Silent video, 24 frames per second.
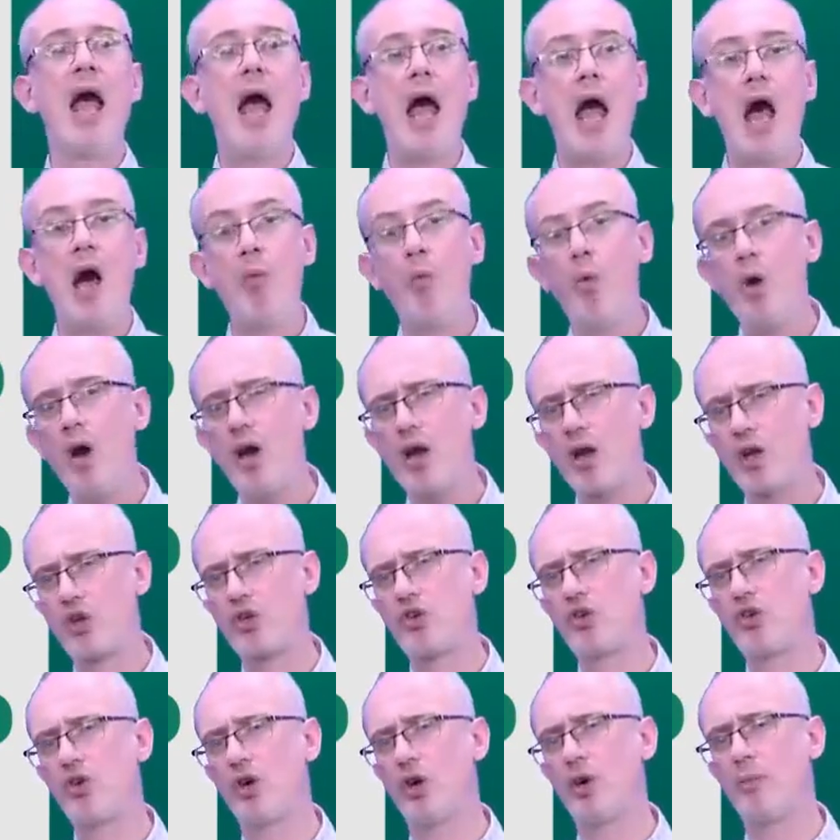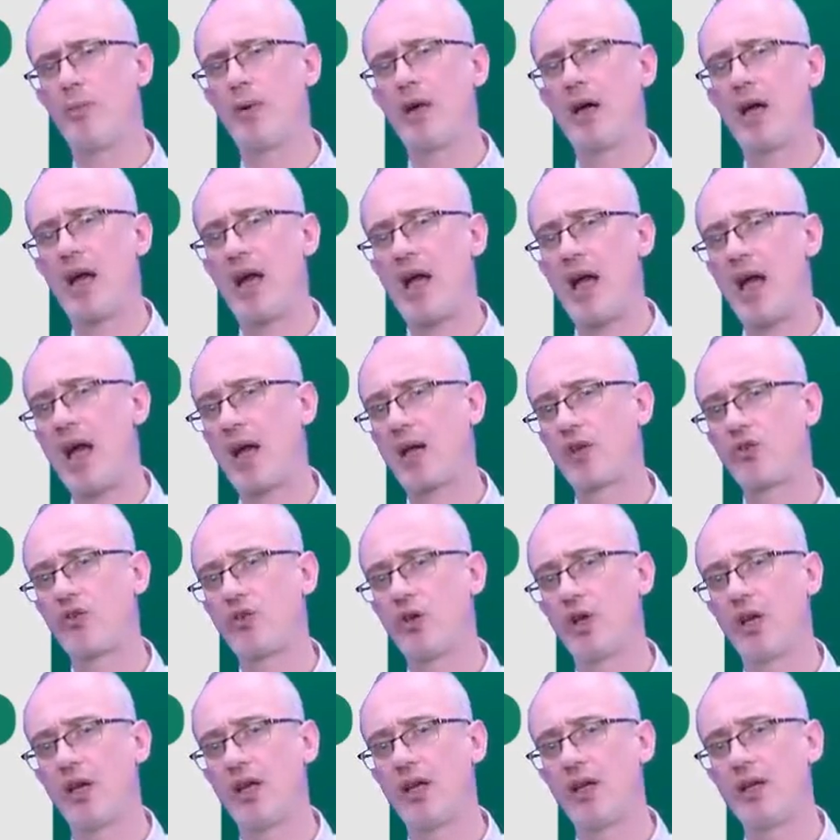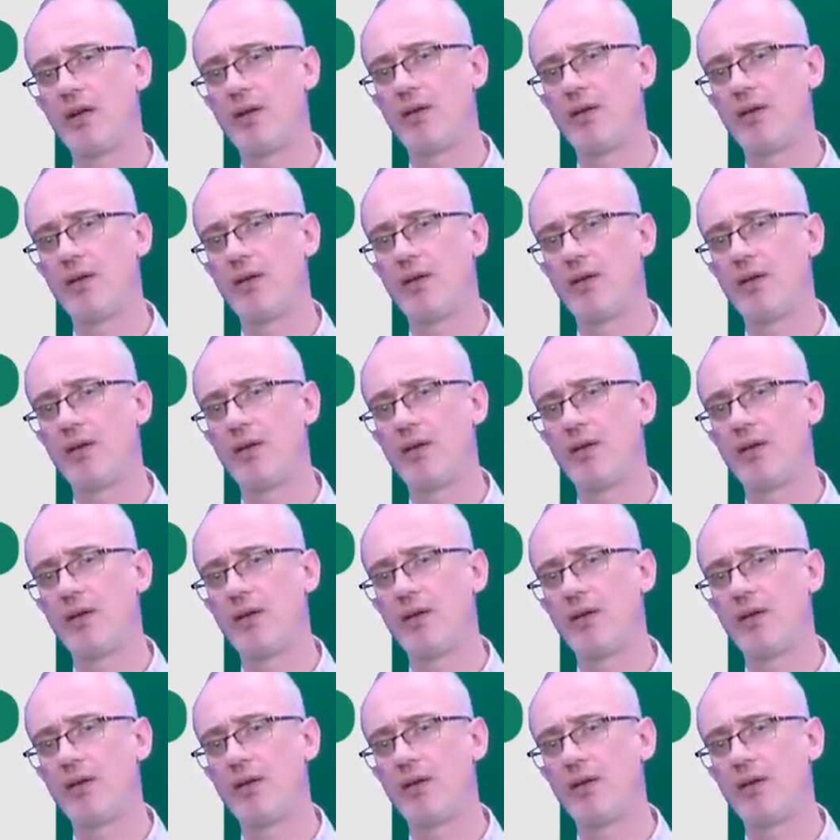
A workshop, actually.